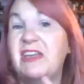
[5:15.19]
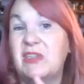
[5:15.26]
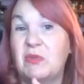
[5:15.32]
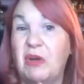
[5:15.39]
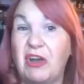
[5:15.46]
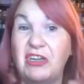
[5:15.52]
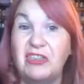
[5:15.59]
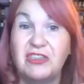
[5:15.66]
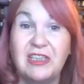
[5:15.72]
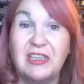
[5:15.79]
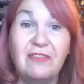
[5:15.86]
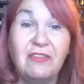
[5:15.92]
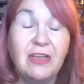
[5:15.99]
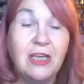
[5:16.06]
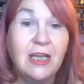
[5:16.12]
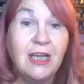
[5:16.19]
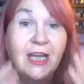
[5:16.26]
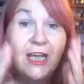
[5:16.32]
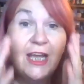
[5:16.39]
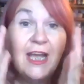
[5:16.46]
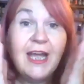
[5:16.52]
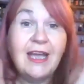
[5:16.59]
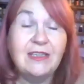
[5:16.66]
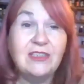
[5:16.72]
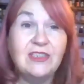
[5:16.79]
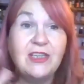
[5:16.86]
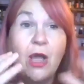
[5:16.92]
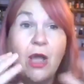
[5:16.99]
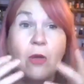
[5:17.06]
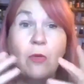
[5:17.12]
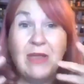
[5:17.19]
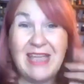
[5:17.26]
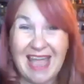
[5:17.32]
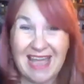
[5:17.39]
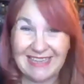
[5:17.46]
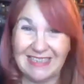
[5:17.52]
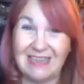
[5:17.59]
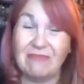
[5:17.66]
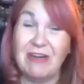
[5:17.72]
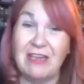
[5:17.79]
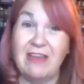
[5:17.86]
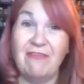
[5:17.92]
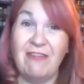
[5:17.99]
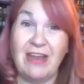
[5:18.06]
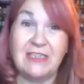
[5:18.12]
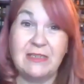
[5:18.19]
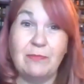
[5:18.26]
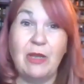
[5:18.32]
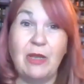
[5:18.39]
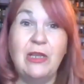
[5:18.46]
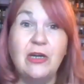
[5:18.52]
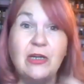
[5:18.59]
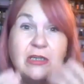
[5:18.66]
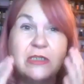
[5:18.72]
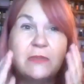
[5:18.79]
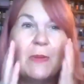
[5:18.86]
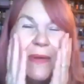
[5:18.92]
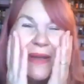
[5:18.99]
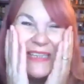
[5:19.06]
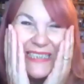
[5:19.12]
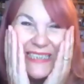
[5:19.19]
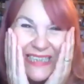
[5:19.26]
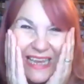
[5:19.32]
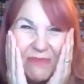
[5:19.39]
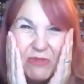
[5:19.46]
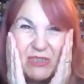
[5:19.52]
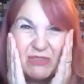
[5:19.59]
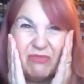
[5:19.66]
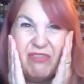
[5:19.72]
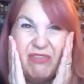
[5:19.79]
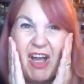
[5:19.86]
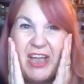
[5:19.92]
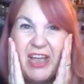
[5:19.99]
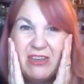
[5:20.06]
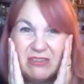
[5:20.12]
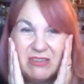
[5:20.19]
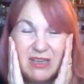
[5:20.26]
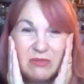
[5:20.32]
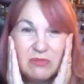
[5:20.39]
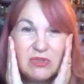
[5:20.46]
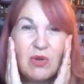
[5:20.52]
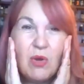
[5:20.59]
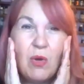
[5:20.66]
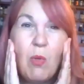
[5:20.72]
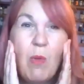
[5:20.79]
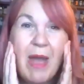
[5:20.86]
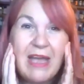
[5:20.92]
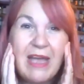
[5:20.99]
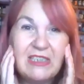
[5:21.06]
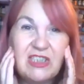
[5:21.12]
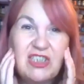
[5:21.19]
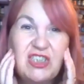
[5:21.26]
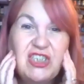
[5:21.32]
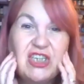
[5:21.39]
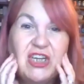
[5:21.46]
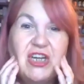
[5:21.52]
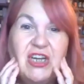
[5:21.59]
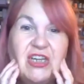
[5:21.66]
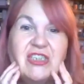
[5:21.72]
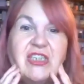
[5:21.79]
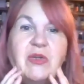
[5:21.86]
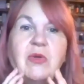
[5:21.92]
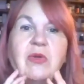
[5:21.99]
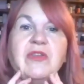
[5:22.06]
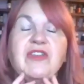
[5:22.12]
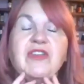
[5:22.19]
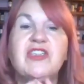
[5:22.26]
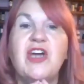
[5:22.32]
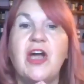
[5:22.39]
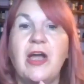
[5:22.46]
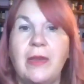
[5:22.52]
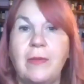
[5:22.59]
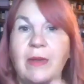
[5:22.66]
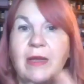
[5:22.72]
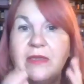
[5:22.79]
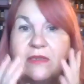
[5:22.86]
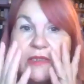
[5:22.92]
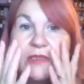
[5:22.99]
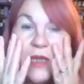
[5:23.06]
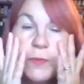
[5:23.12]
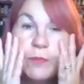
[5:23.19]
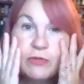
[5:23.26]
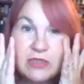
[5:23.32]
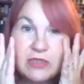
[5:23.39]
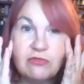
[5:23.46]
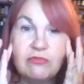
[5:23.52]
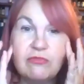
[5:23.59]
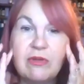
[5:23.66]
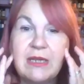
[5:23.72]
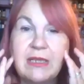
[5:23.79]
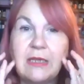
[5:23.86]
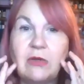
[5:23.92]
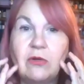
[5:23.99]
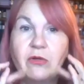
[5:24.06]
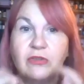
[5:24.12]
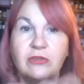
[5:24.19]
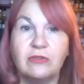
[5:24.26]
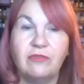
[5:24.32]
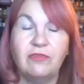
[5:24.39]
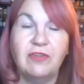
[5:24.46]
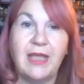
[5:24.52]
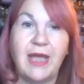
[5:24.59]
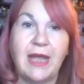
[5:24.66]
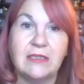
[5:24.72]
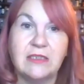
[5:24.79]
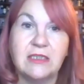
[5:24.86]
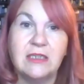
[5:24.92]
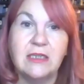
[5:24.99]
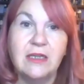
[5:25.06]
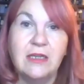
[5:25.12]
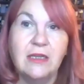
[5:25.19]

That's where I used to live. And so, yes, it really affected my lungs, but my skin was vile. It was always dirty all of the time. And Cypress is really good for that.